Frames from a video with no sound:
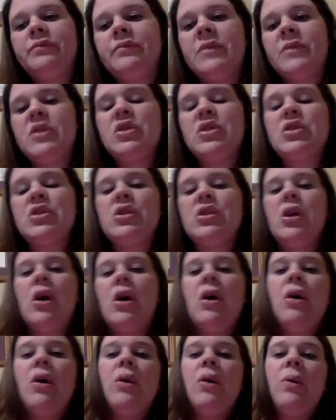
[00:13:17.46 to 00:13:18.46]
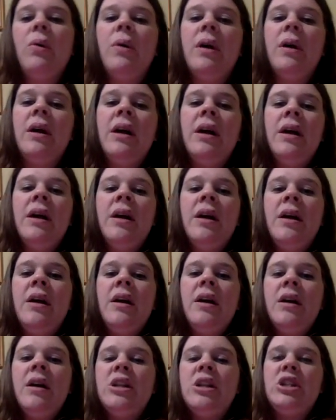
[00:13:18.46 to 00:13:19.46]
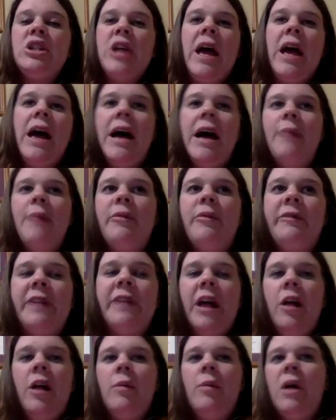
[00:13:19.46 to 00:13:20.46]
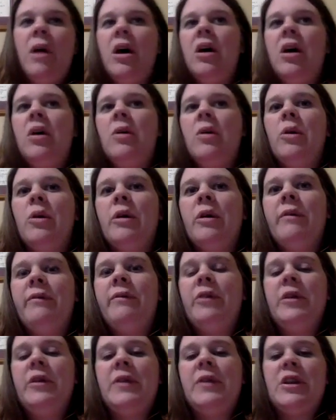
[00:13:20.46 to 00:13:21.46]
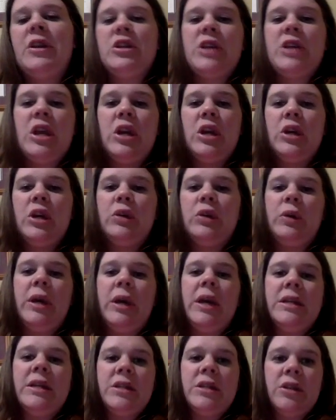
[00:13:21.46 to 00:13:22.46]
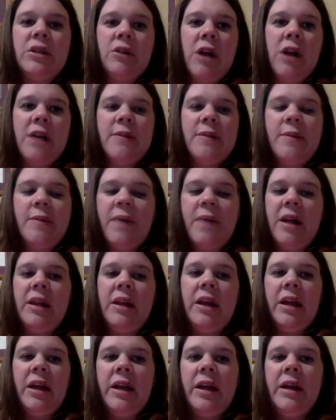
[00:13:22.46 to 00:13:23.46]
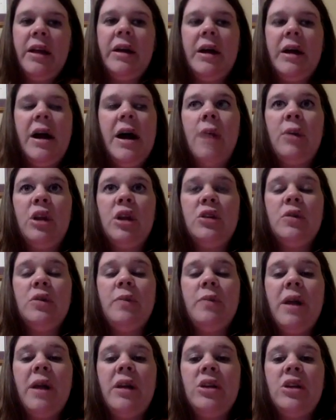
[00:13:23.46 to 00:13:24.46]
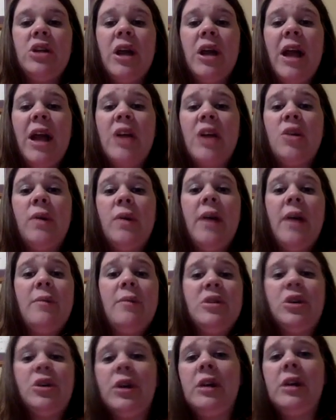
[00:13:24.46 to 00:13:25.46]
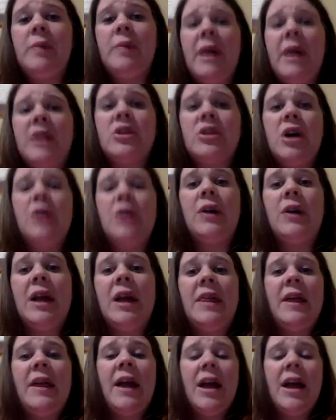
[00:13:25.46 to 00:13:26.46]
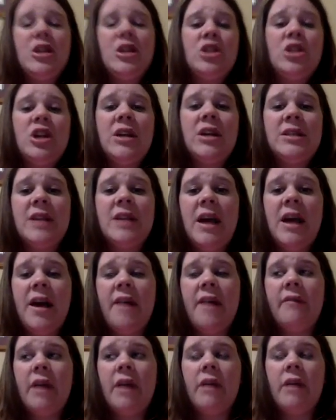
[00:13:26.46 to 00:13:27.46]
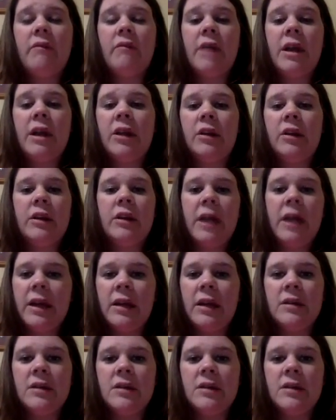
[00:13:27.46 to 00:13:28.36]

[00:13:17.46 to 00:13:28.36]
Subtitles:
slow jab of an elbow or a foot that just like grazes across my belly. I'm gonna do a belly shot. I don't have maternity pants on or anything. I just have like regular leggings